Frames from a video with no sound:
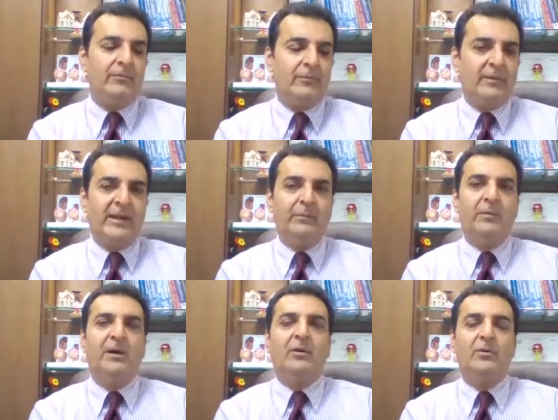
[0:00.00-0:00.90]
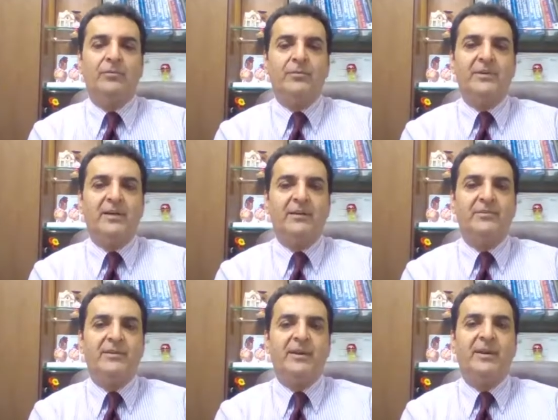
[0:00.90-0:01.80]
landmark
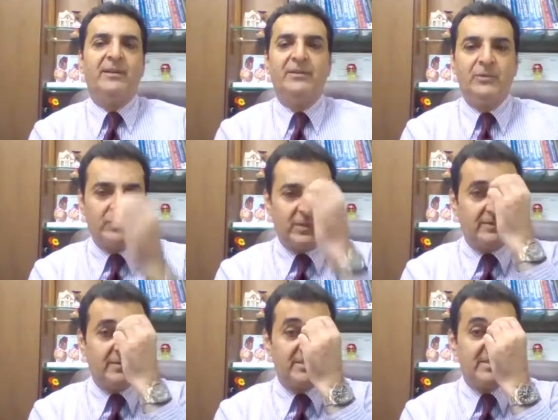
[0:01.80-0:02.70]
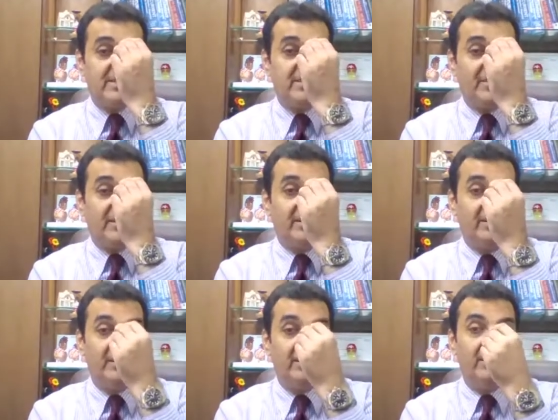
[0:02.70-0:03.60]
trial in 2007.